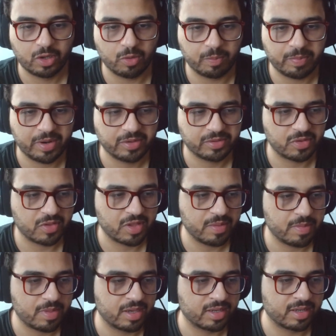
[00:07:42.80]
Compared to
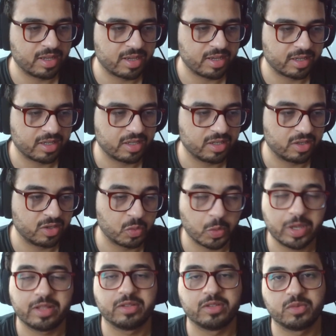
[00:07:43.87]
something like
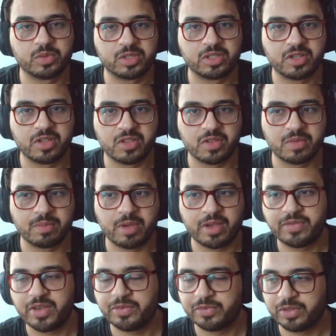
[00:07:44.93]
Gwent, which is
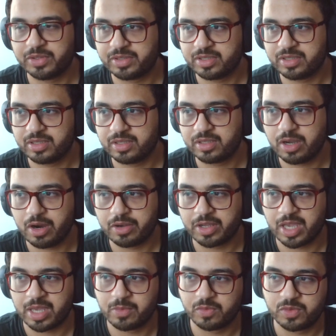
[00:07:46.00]
my favorite
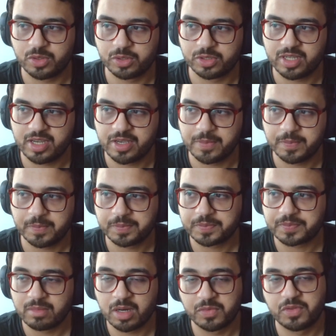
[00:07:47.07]
card game of all time,
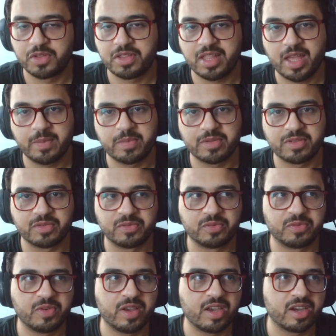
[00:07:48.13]
Marvel Snap is
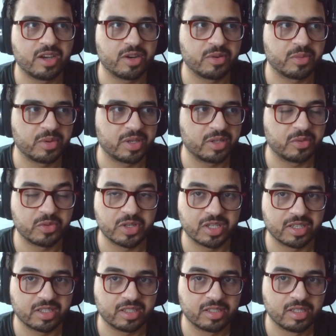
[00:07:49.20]
very
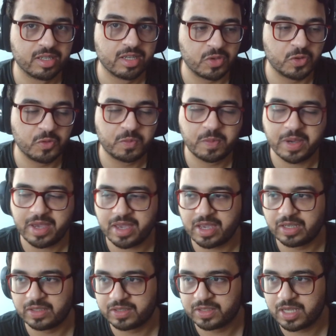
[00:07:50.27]
greedy. You
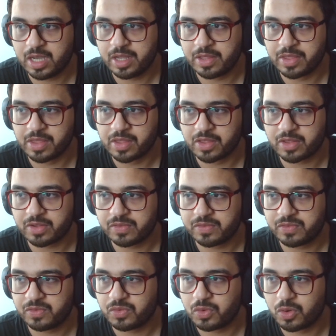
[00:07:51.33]
pay tons
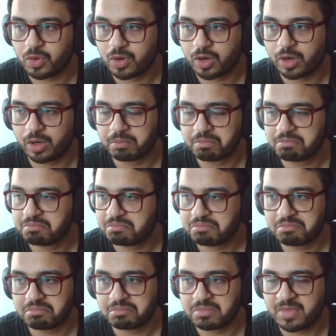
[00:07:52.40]
for
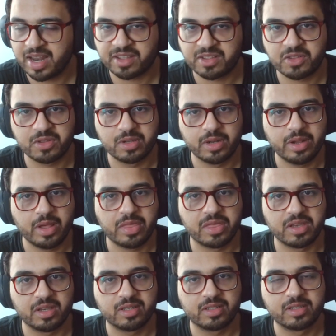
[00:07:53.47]
next to
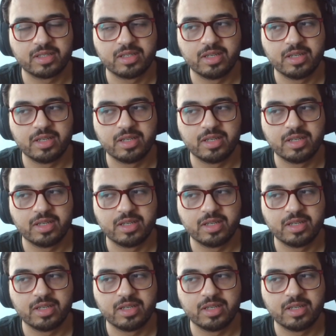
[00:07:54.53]
nothing.